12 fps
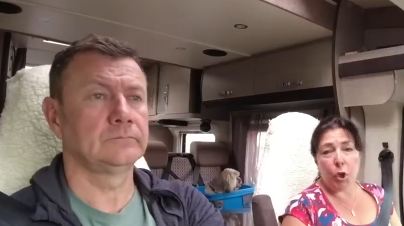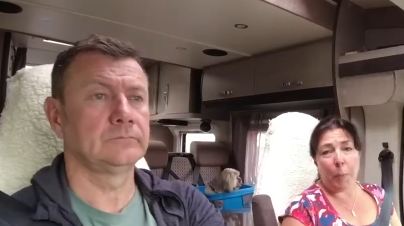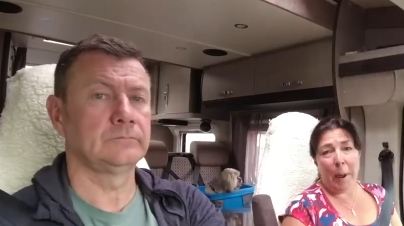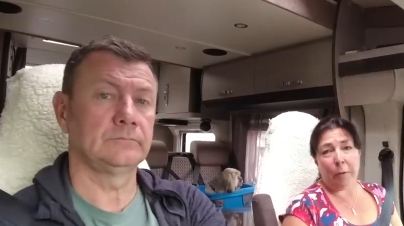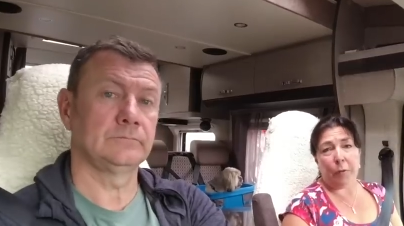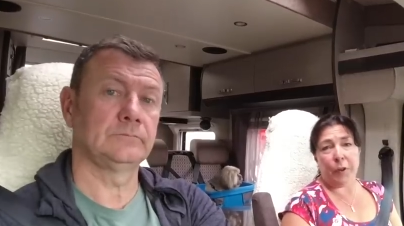
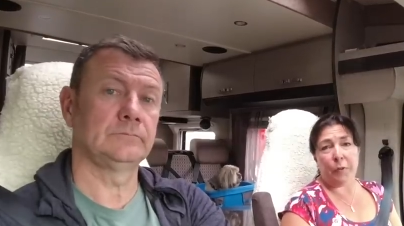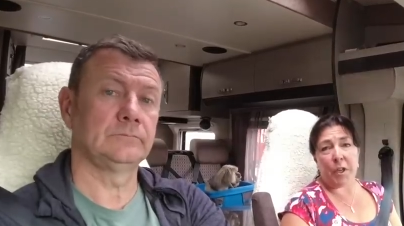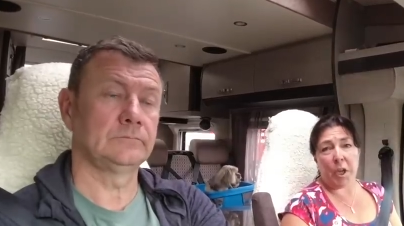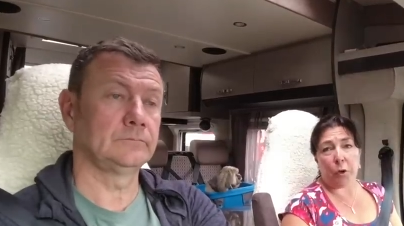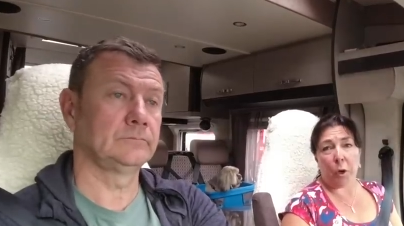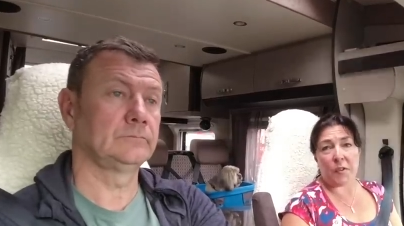
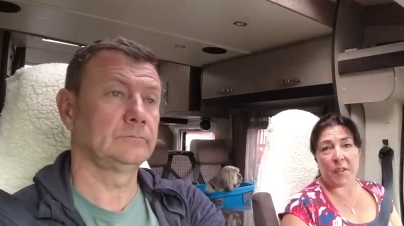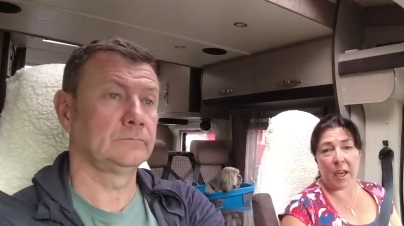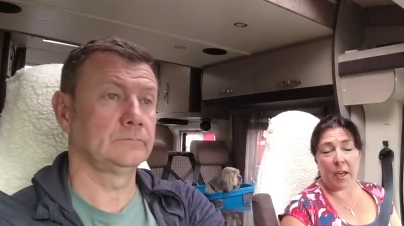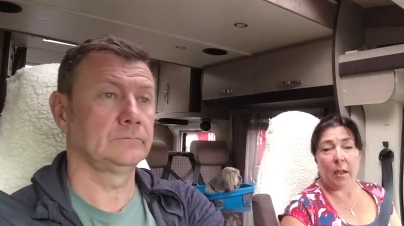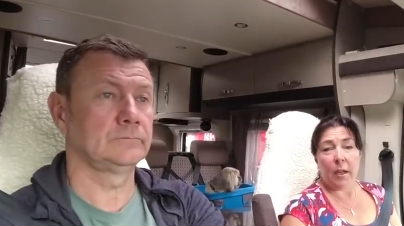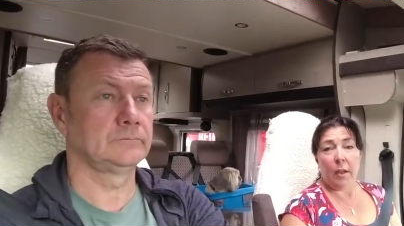Speaker 1: £2.50 a
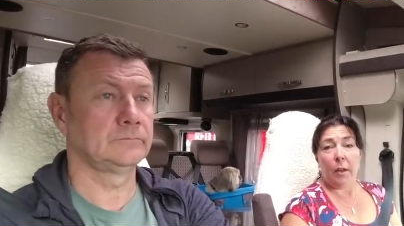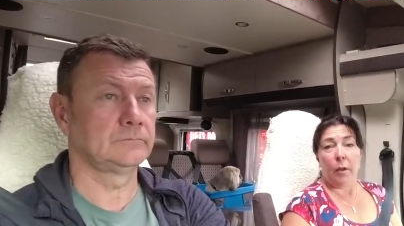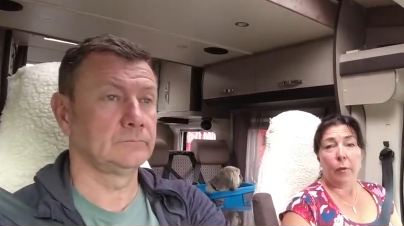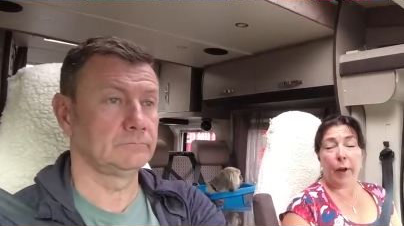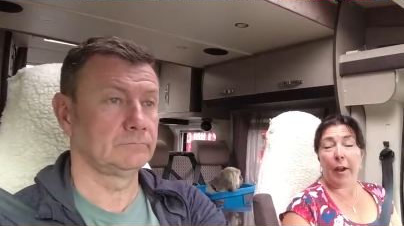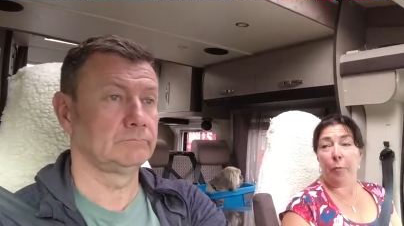crossing,
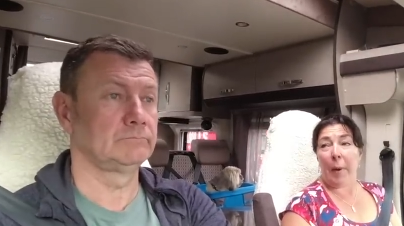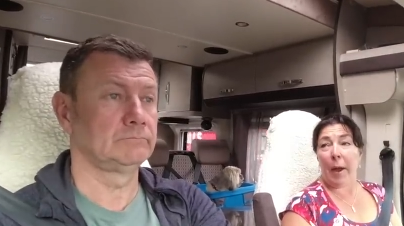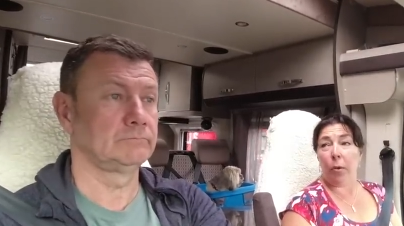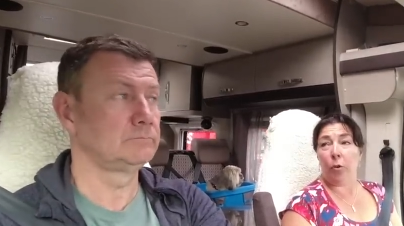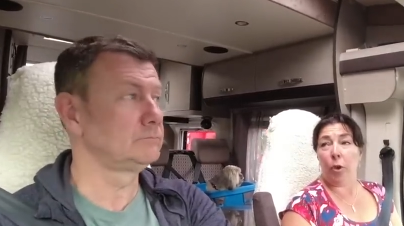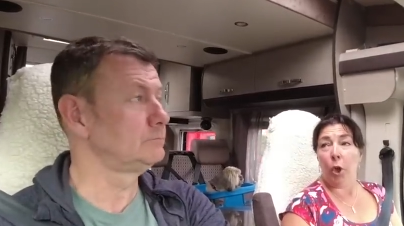
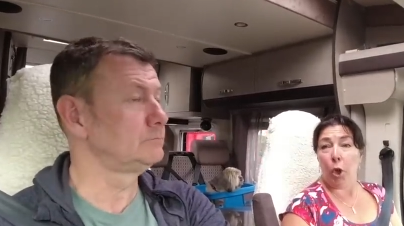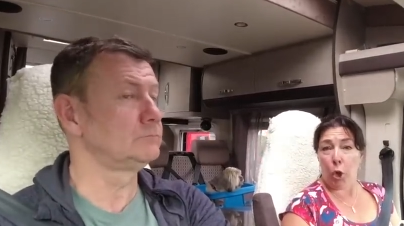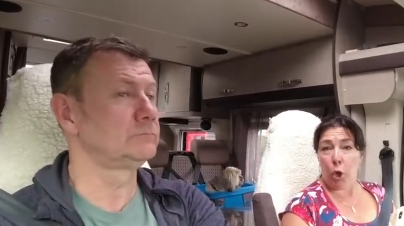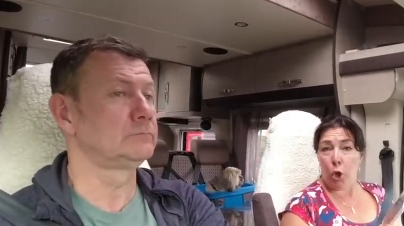£5.